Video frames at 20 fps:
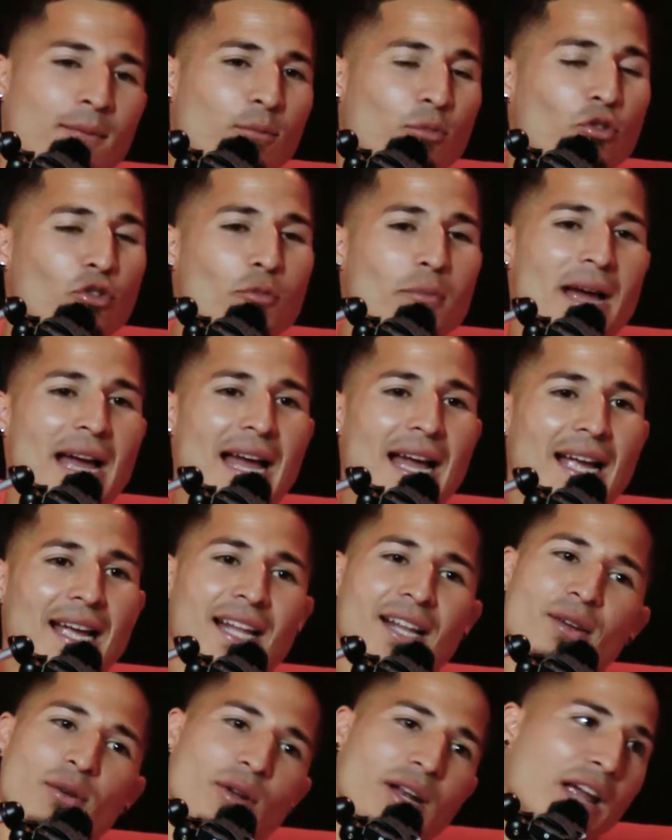Moved back,
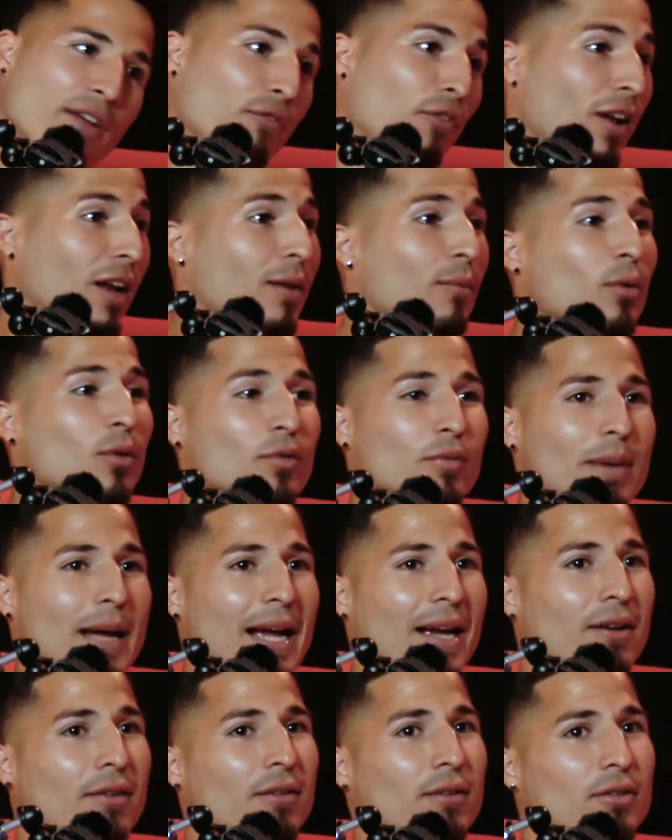and then when I finally moved
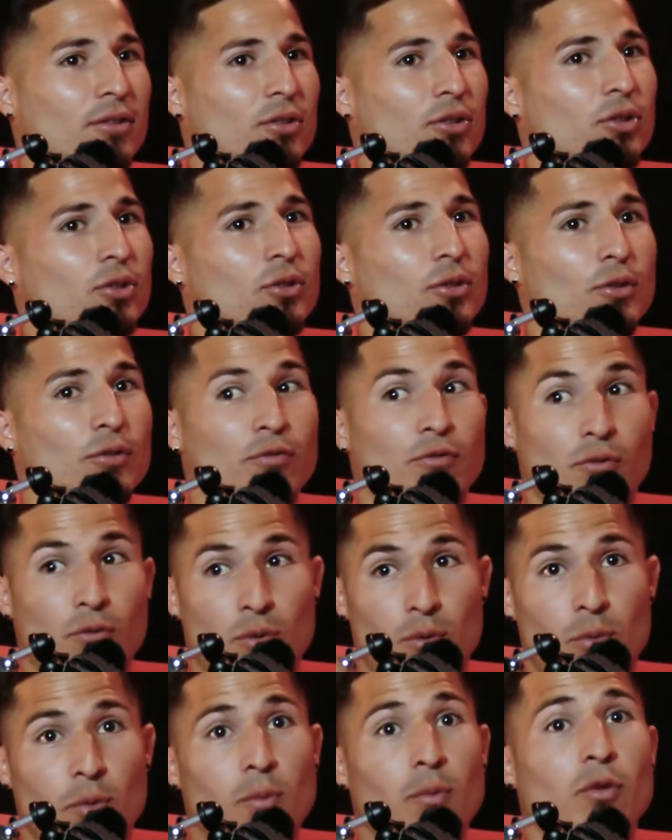back
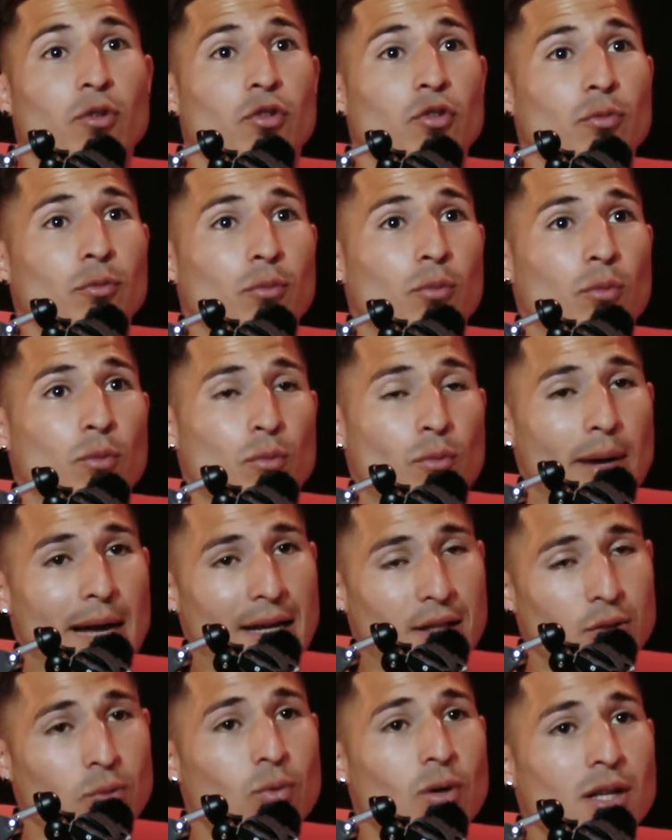when we moved
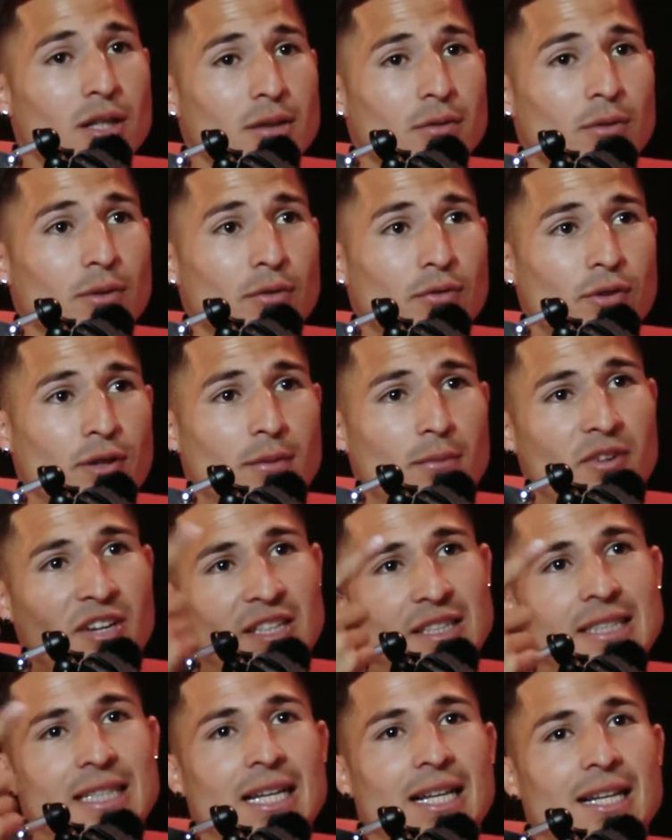back to Watsonville from
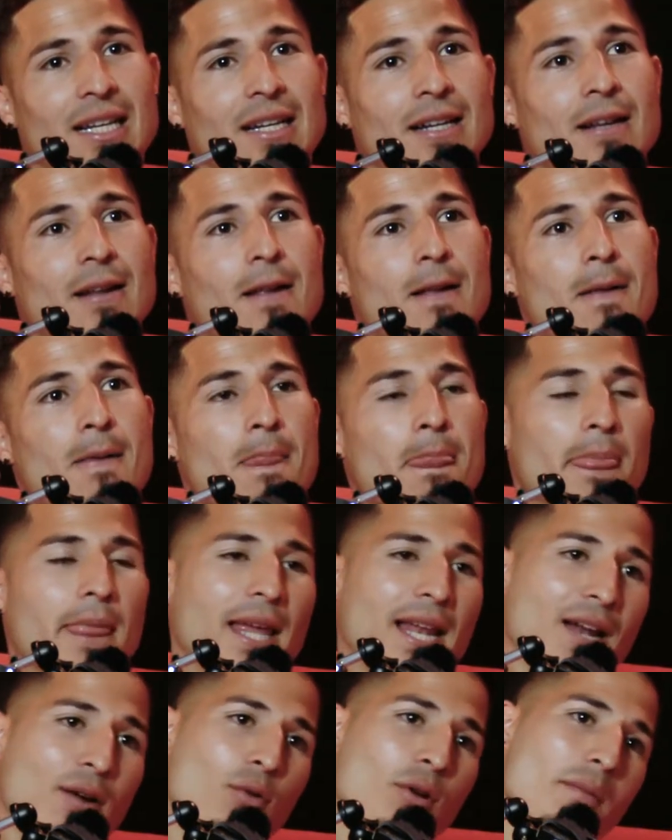Visalia,
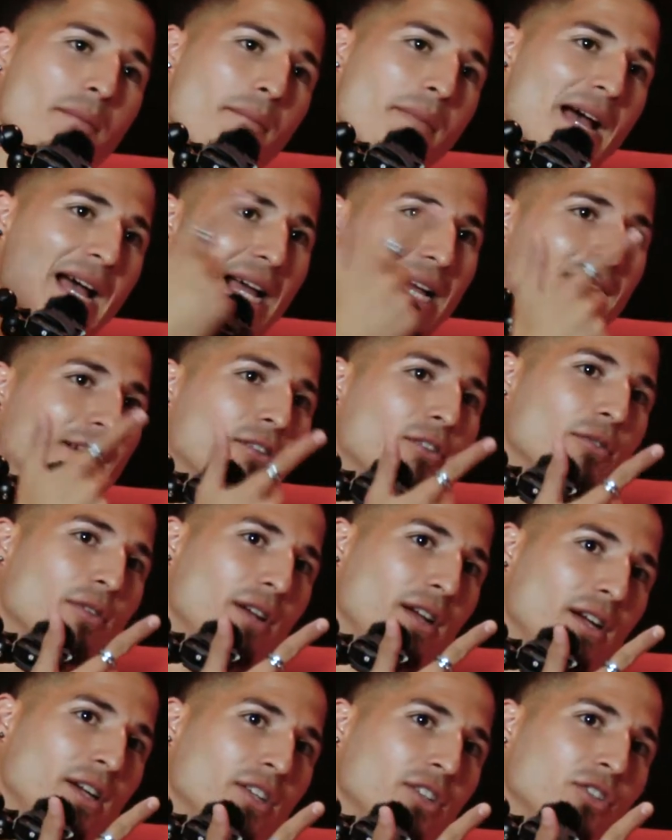then I went back over
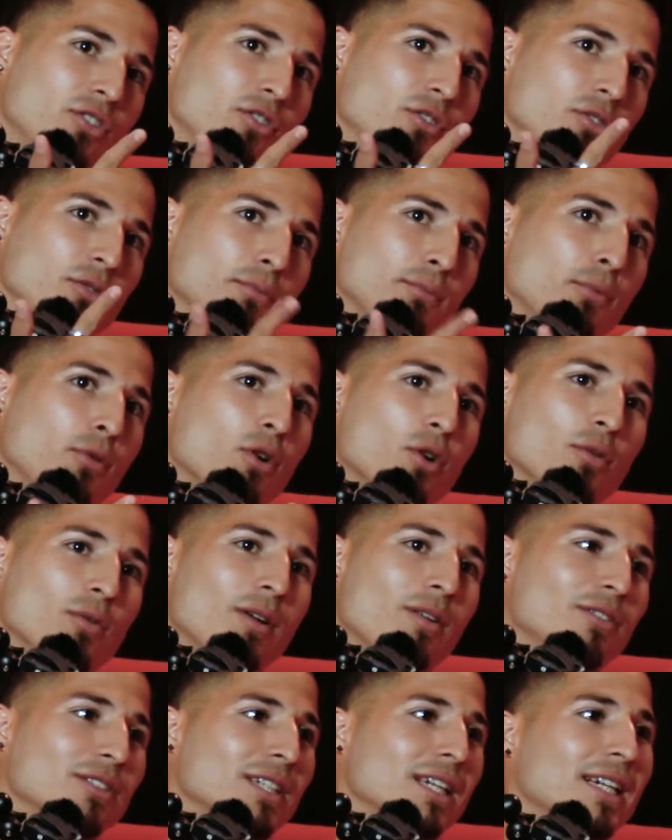here to Porterville. I
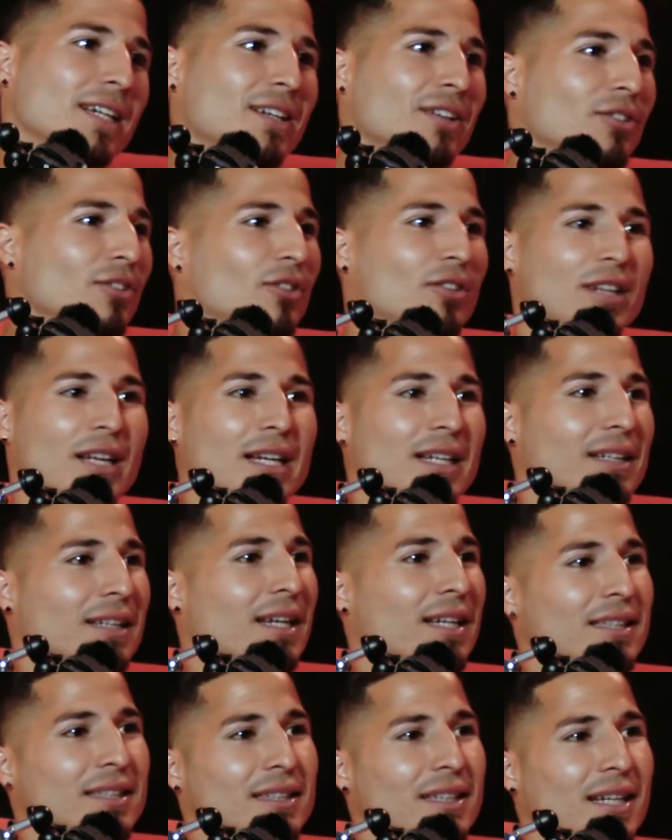was like,
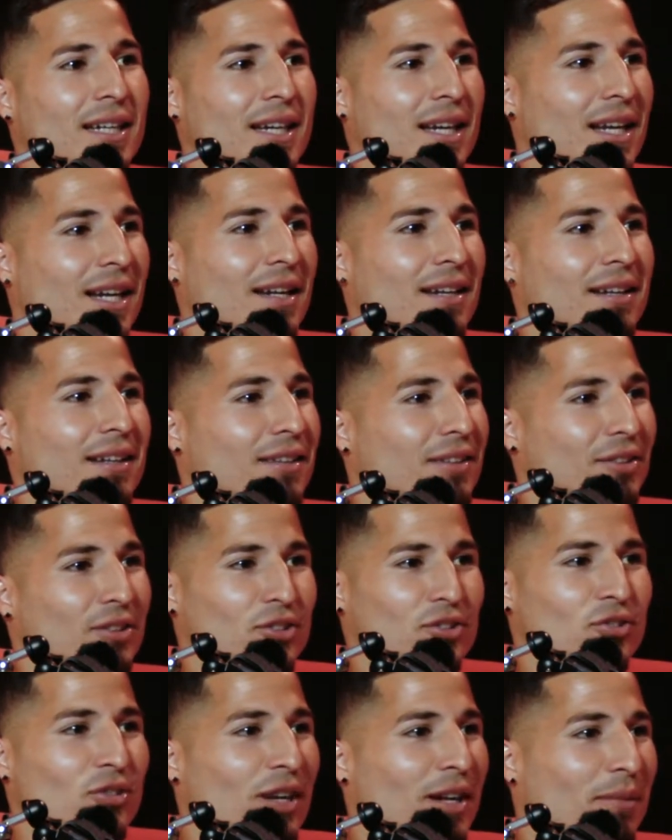that's it. I gotta,
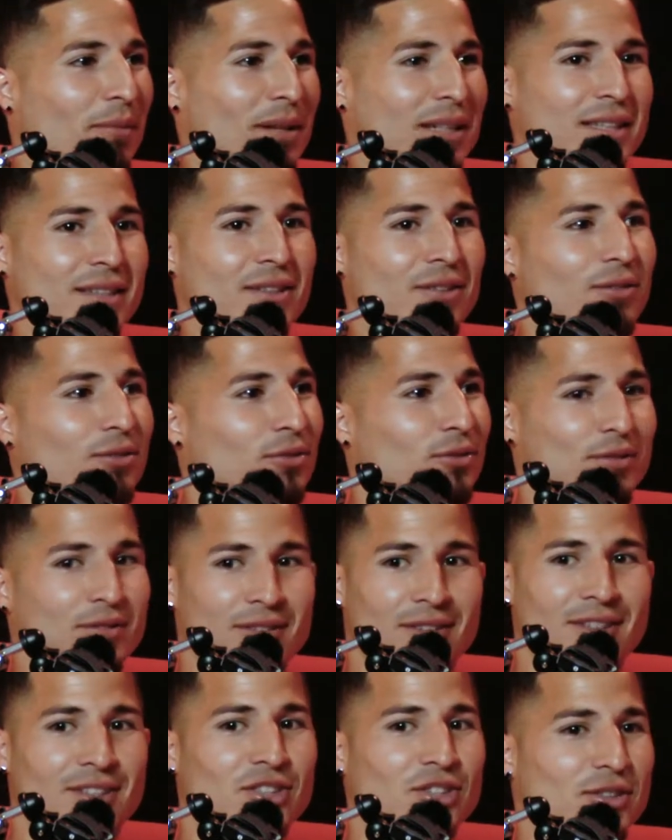straighten myself.
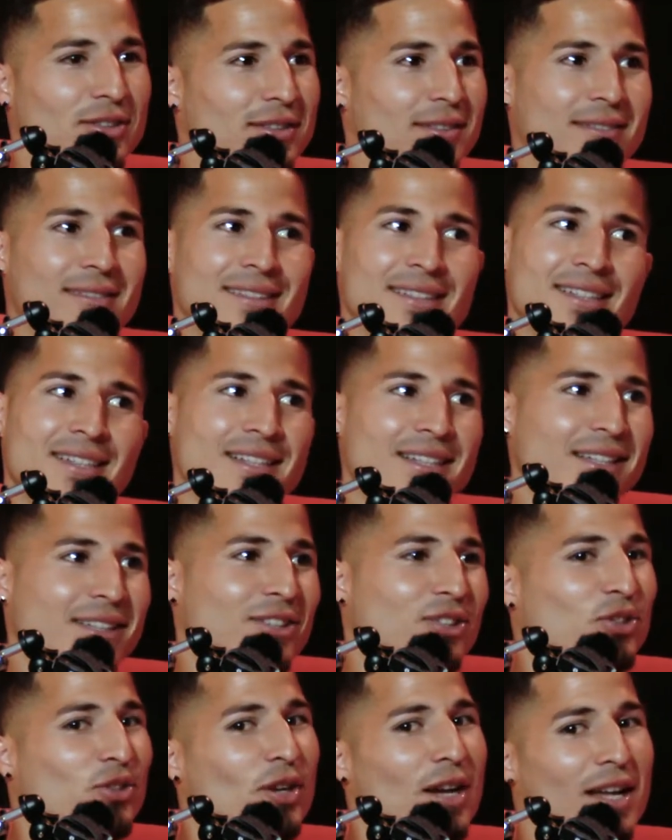Just
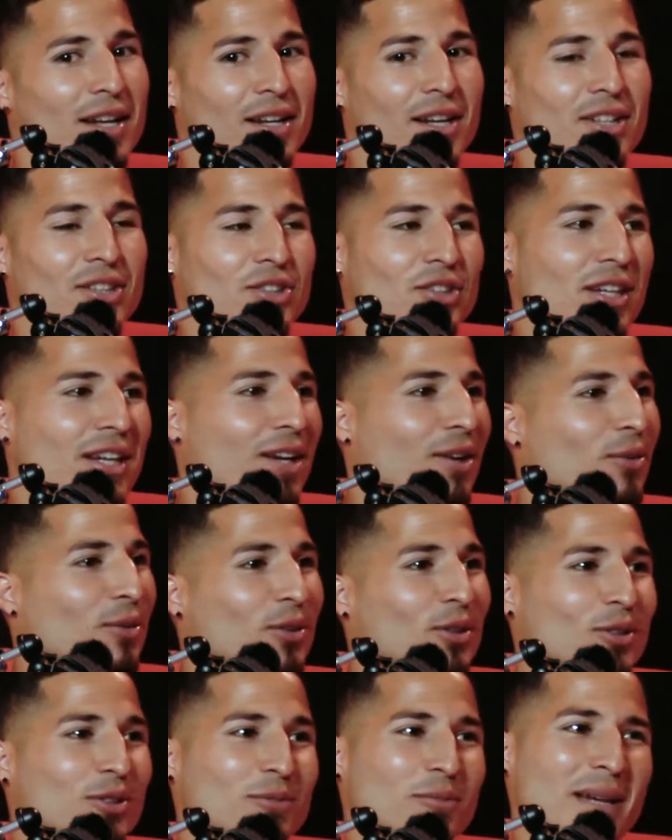try not to hang out with
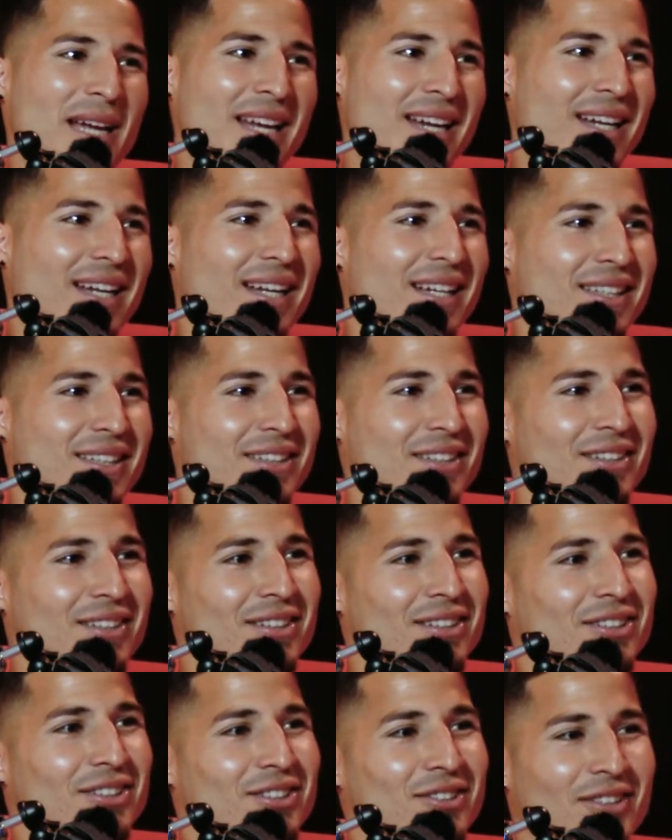those bad kids.
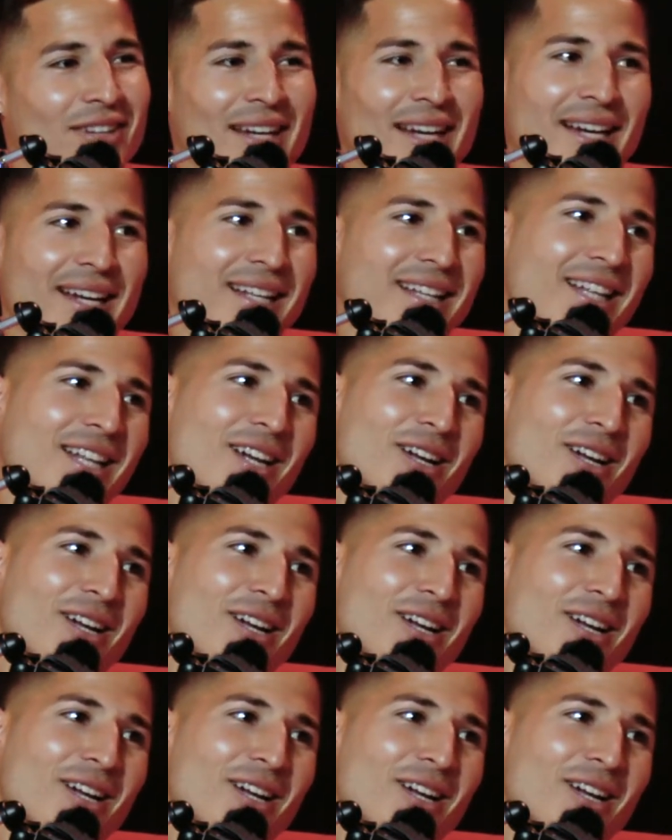So I ended up.